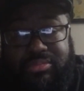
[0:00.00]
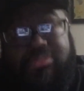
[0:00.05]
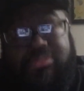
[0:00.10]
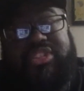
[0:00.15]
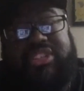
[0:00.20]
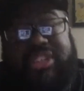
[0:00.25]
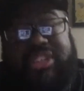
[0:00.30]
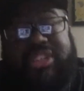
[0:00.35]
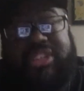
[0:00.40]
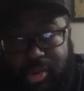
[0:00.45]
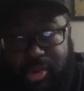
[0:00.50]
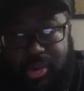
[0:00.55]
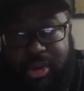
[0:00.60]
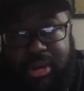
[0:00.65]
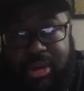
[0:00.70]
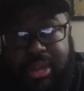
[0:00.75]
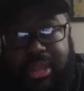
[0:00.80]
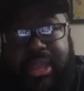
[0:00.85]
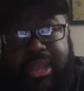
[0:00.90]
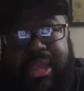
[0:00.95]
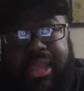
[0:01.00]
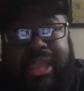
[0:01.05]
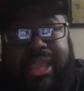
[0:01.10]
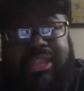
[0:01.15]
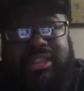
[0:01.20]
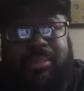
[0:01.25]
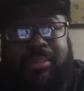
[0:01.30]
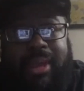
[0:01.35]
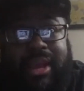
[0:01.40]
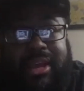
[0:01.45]
stepdaughter in
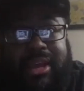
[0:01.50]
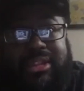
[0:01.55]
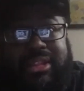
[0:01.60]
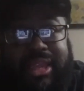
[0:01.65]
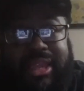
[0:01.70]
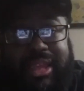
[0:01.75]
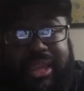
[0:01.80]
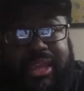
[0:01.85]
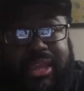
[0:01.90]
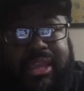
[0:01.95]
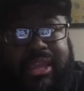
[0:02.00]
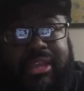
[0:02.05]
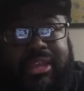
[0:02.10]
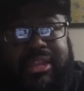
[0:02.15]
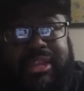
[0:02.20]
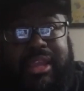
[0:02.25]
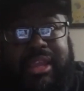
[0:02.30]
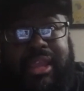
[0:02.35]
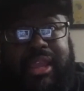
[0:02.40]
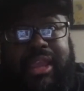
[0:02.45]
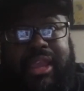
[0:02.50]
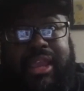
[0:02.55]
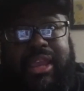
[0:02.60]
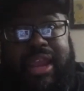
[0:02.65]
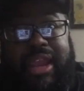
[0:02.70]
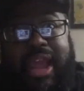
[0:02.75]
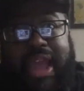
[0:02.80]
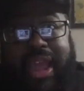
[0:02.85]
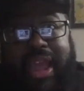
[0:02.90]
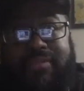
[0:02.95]
the back of the head. And
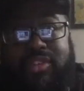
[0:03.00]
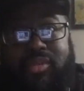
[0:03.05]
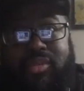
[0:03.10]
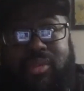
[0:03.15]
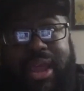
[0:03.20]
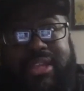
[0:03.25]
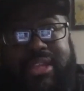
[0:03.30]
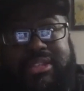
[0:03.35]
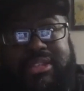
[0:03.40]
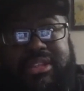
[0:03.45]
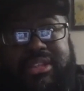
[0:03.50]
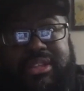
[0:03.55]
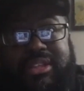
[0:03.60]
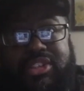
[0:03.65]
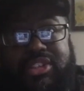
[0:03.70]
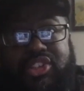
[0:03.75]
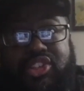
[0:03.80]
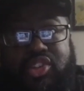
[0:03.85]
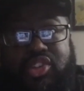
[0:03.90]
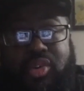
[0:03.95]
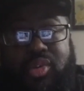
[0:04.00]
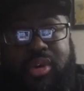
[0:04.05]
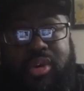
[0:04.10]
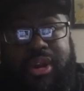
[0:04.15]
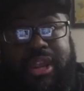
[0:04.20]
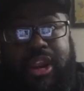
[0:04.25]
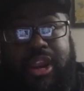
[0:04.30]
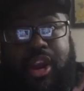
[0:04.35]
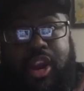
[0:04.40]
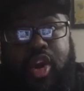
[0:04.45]
I have the rights to this
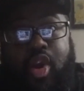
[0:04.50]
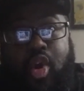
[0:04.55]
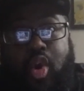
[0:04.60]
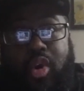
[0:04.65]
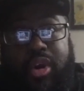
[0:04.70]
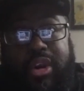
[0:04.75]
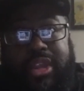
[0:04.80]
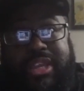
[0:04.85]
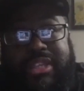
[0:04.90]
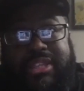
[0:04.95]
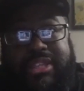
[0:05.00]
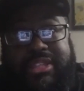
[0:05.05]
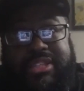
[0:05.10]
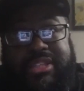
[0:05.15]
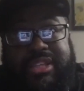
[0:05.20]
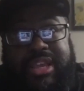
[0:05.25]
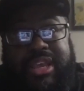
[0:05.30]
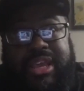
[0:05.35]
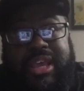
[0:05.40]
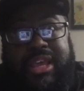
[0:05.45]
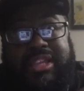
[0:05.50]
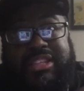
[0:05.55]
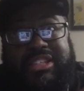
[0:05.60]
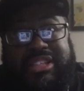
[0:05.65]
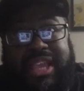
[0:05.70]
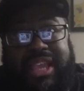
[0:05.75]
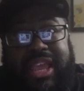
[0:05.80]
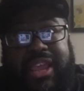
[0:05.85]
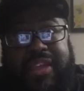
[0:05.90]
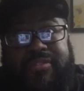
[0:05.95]
story. Her organs
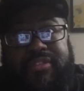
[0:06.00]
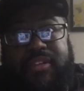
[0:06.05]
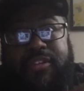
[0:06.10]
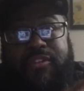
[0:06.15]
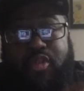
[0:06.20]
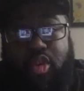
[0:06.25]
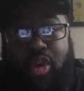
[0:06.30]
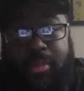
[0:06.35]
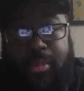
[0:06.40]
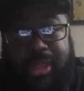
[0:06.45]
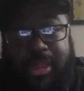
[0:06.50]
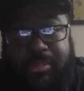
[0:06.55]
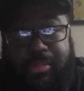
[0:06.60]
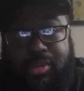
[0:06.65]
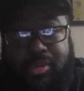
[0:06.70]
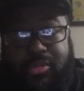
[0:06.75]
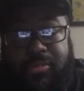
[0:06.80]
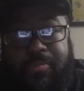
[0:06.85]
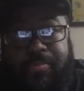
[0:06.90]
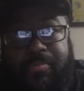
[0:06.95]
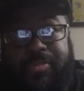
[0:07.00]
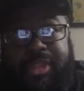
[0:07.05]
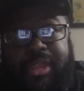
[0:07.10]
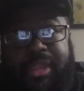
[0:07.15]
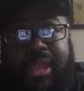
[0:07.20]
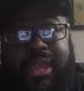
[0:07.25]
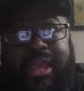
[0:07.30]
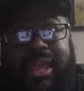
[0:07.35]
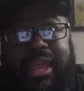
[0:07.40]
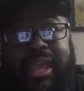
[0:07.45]
saved 4 people.
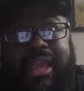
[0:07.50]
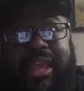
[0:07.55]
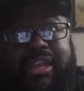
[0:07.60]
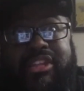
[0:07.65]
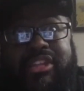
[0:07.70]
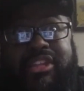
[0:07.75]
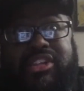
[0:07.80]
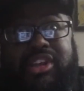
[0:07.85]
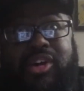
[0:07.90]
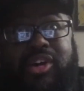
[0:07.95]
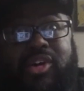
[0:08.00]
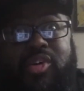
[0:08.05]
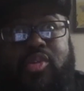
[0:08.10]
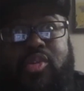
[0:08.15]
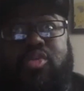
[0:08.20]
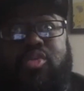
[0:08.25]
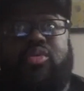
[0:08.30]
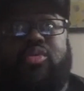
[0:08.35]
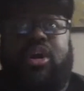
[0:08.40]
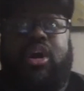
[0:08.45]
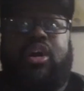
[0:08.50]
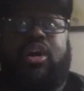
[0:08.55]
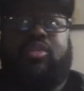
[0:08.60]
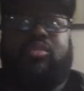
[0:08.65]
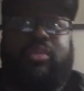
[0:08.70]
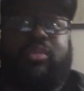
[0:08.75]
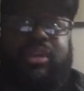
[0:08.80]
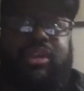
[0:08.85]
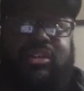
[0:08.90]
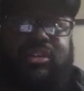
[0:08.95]
And so her
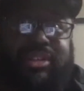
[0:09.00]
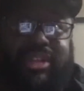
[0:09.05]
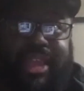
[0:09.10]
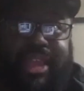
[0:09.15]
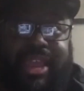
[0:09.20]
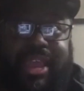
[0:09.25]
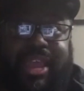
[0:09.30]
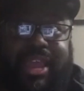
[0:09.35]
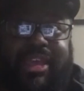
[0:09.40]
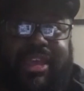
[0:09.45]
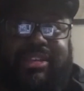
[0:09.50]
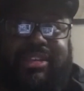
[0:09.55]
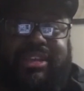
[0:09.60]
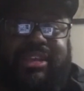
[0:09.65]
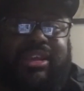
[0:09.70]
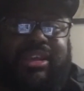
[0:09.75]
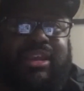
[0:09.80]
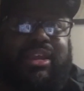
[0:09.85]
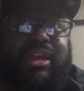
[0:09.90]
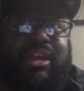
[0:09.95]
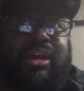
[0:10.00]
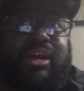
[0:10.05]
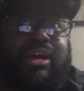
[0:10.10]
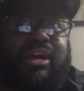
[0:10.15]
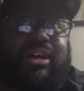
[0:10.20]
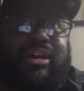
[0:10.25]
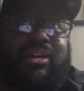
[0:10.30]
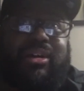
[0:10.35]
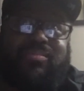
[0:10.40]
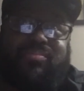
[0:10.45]
real dad
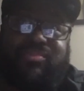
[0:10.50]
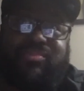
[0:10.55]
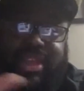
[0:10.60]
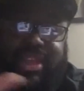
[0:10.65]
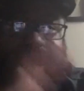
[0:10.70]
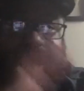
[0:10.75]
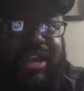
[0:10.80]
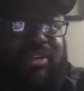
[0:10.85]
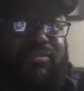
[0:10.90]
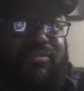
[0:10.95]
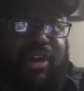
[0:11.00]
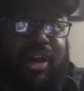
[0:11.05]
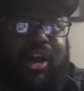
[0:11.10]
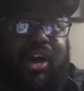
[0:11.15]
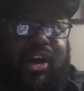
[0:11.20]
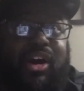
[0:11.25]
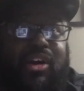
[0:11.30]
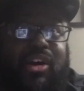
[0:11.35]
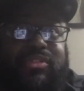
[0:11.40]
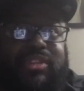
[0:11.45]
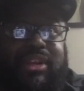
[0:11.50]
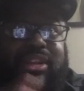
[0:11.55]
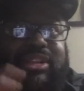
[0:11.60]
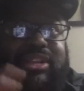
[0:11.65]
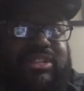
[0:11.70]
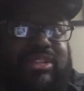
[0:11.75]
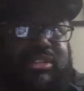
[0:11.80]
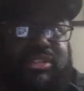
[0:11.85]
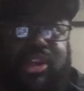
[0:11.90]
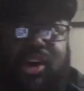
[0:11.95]
got involved, and
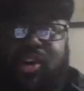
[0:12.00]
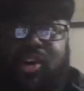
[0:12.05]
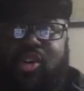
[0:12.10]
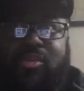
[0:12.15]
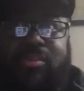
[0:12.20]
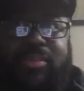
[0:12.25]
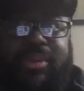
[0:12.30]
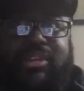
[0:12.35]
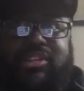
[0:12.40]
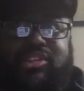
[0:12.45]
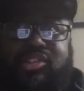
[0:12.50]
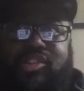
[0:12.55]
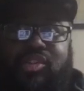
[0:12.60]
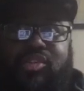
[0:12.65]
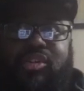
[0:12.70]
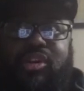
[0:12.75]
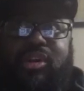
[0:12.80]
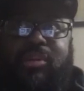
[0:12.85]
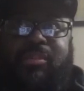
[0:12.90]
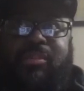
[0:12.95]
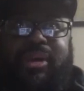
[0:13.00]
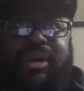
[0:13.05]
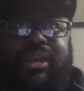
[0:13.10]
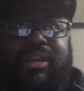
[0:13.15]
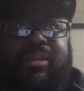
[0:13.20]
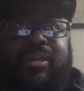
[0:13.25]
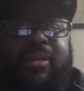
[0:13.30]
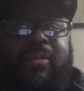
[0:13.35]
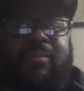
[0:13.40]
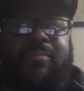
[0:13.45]
it's this whole big story, but